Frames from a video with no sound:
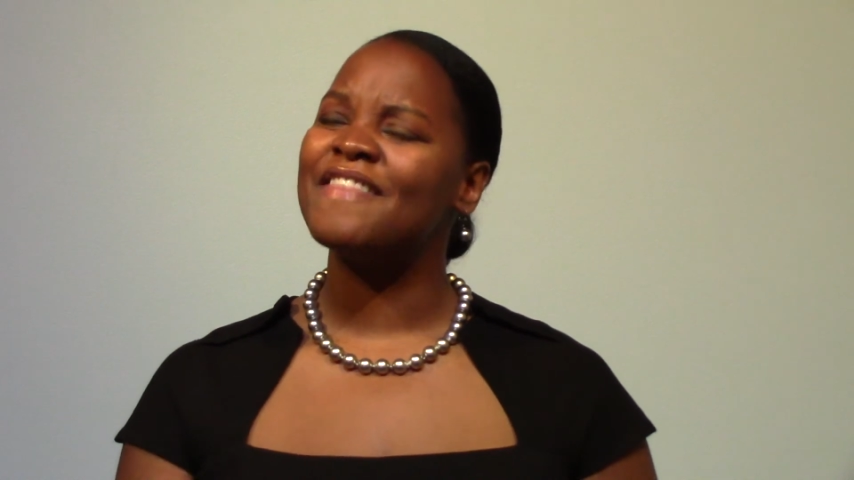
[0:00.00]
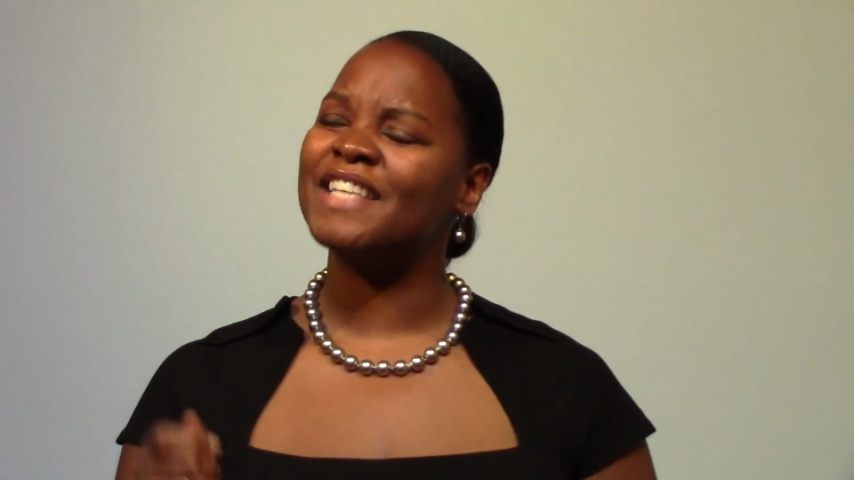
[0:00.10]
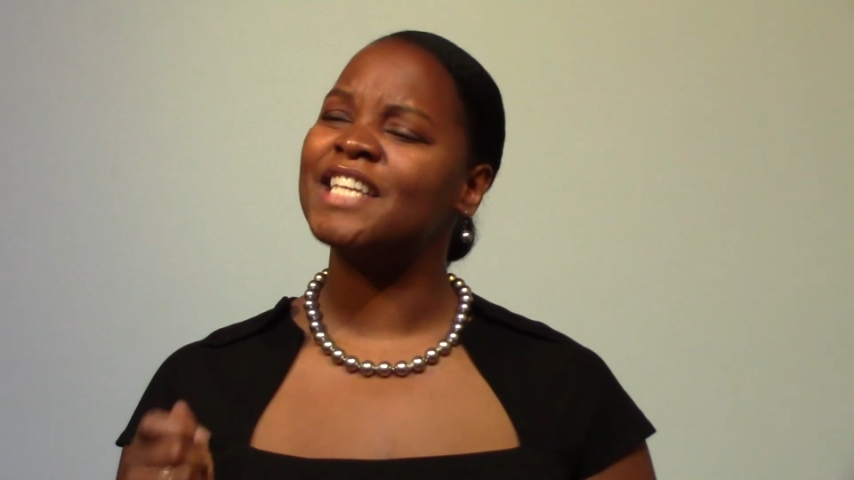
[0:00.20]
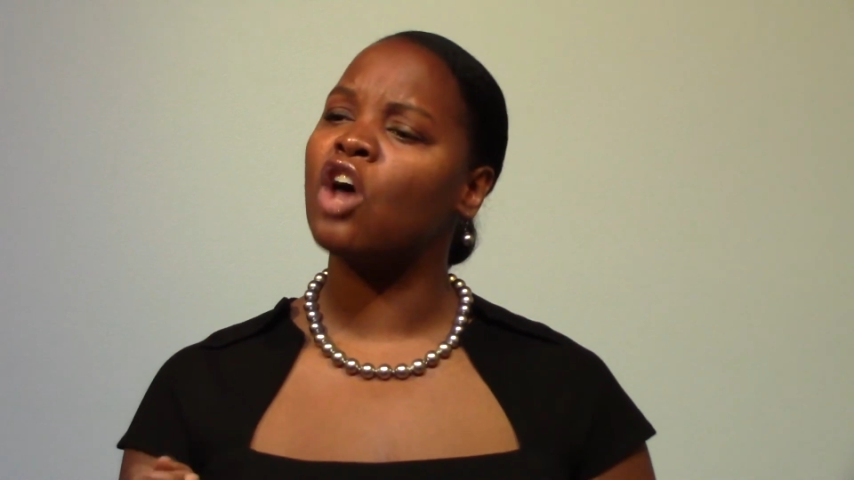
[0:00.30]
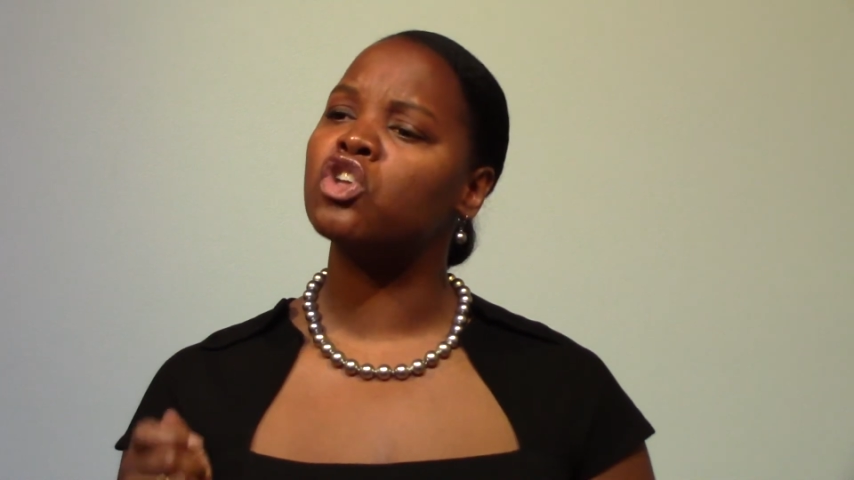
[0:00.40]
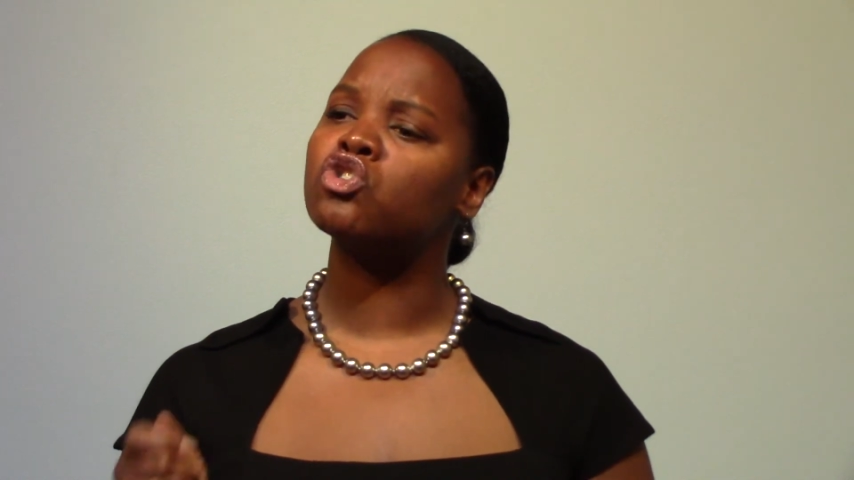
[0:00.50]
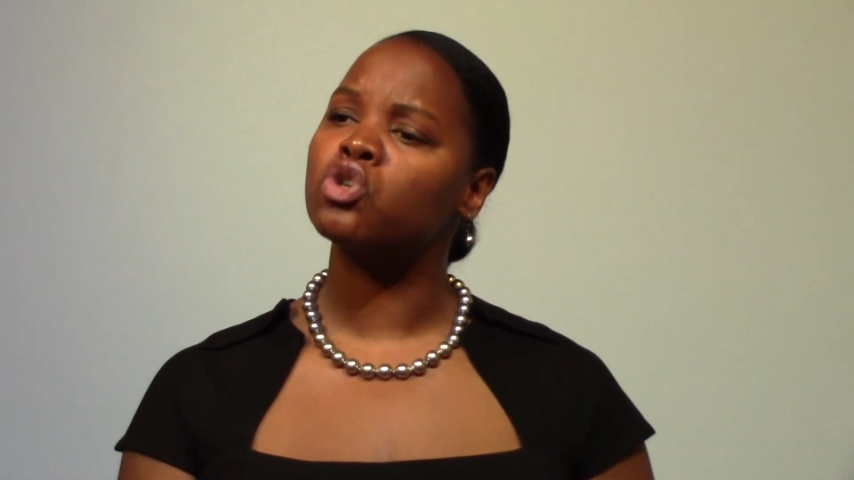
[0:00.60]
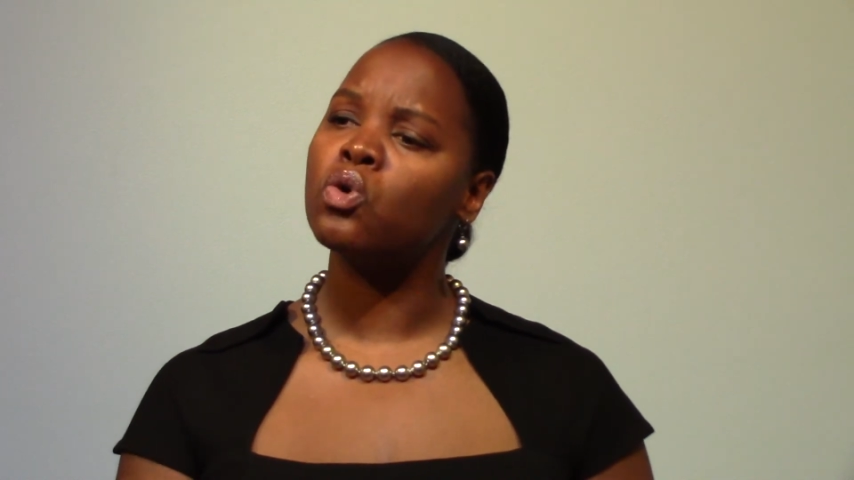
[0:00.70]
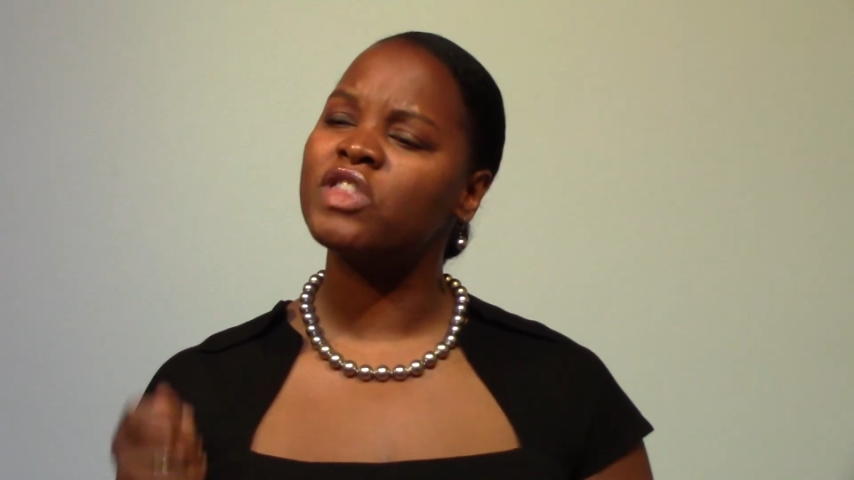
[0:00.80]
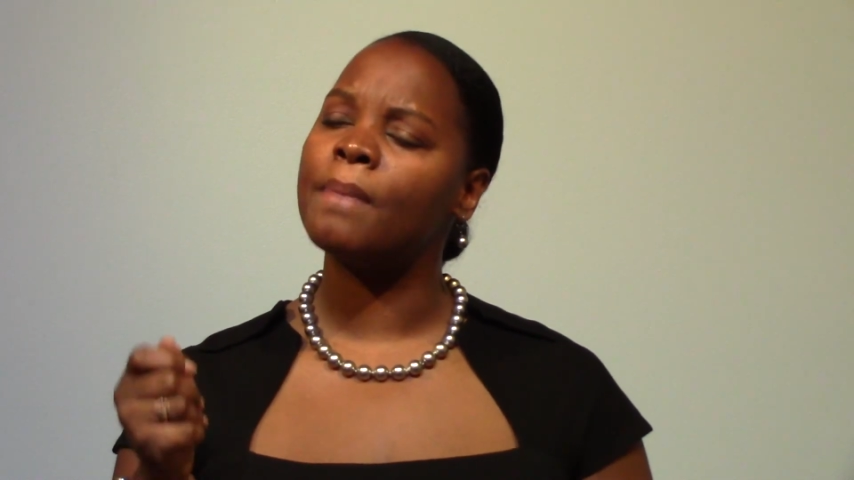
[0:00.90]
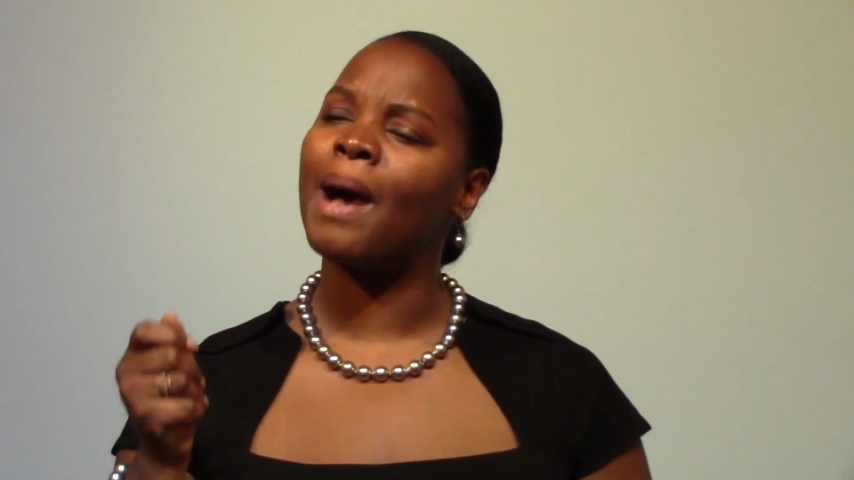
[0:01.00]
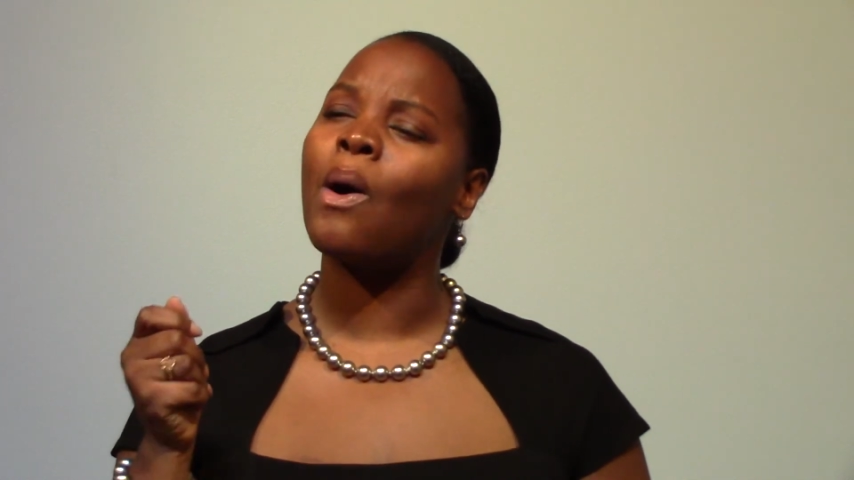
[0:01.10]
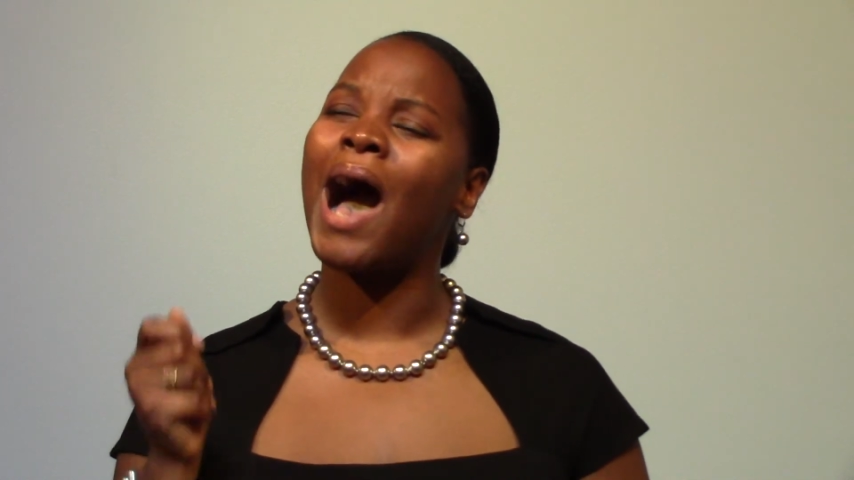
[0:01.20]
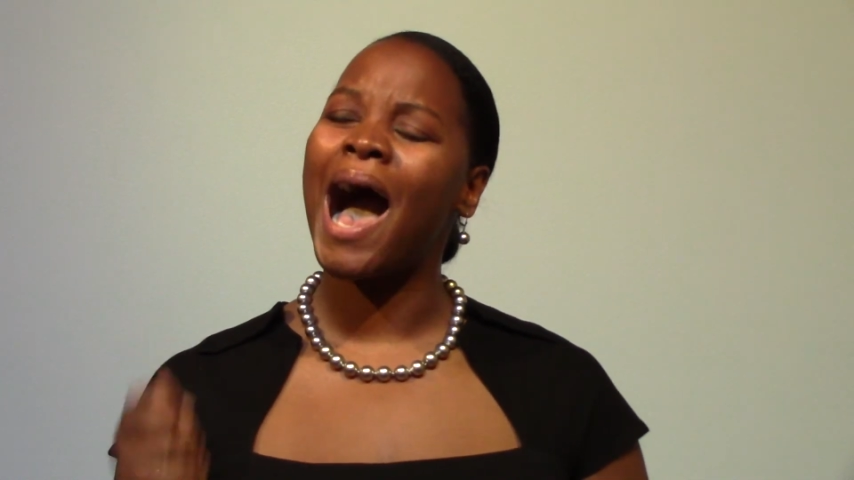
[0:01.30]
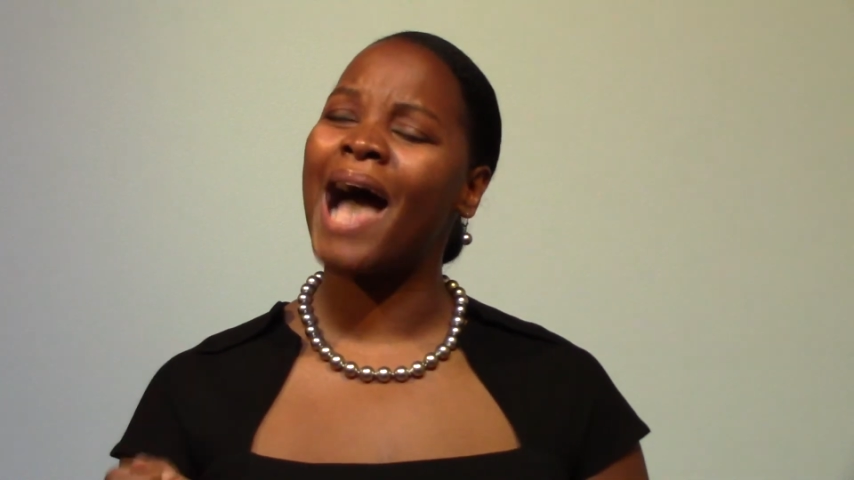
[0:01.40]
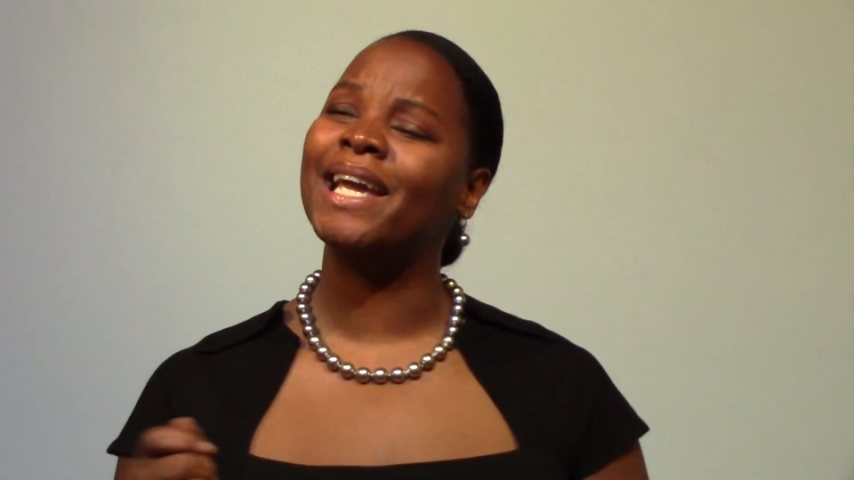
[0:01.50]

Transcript: that tell the truth about high